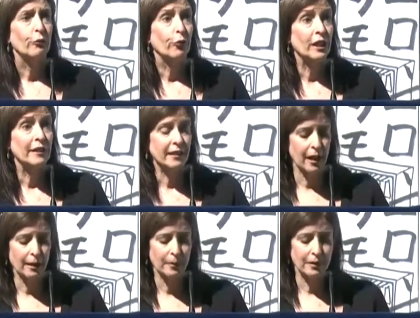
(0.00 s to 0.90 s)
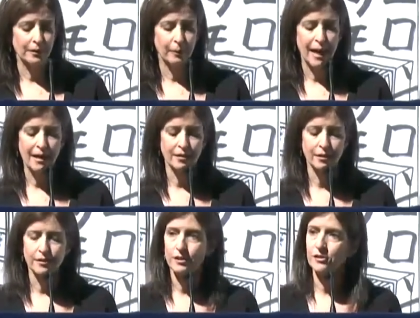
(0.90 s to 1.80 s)
Free time
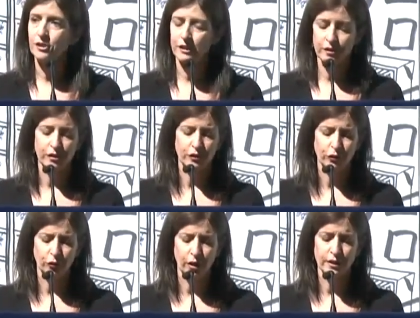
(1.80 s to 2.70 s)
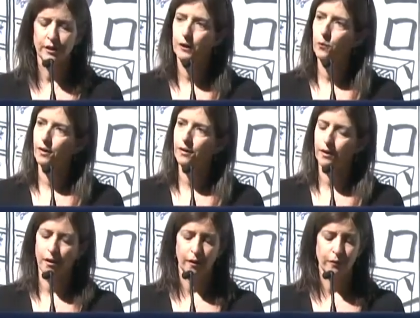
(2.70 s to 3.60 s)
passes to see this extraordinary work
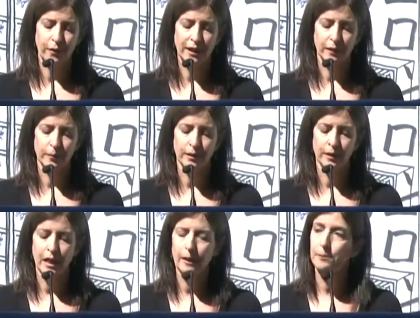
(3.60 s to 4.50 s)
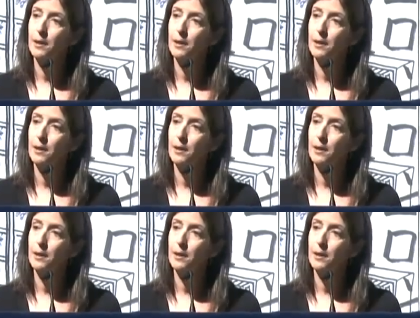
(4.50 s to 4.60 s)
are available at